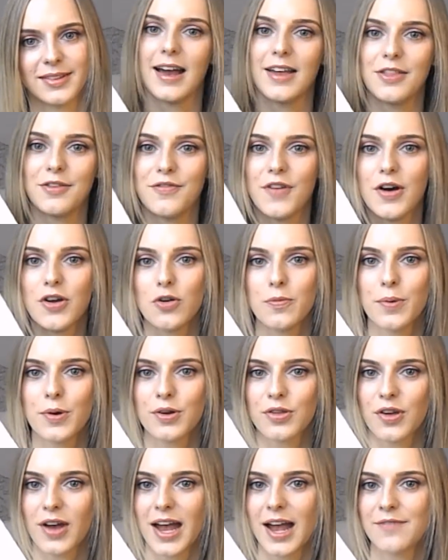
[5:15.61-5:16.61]
And the final
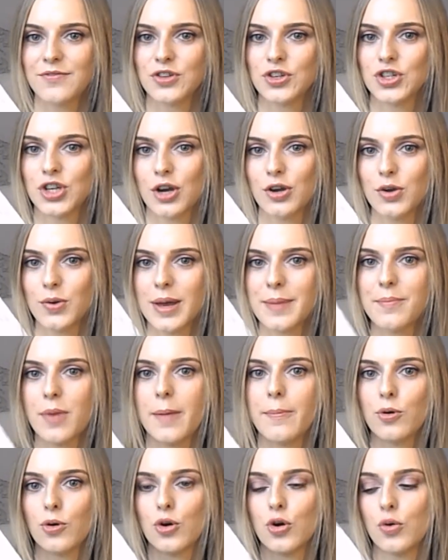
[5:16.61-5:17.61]
book that I have to show you in
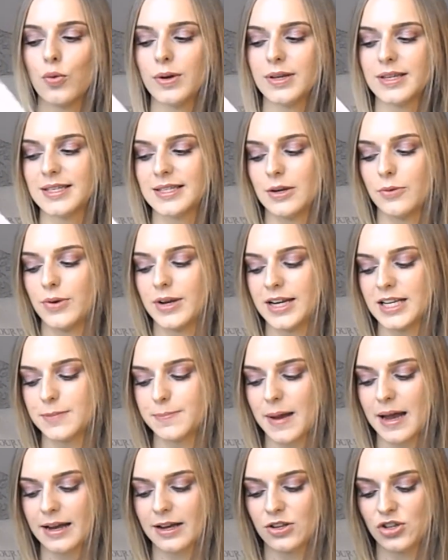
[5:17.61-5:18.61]
my book haul is still in its
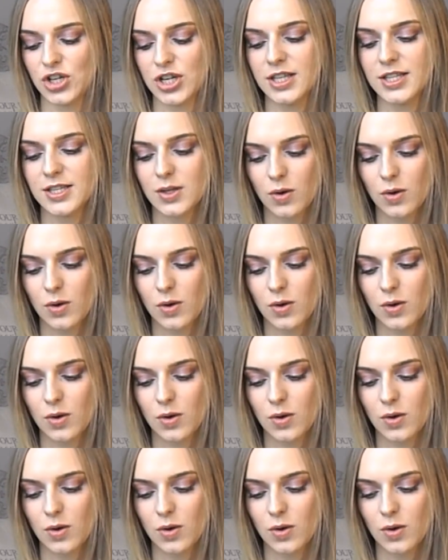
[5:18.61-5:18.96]
packaging,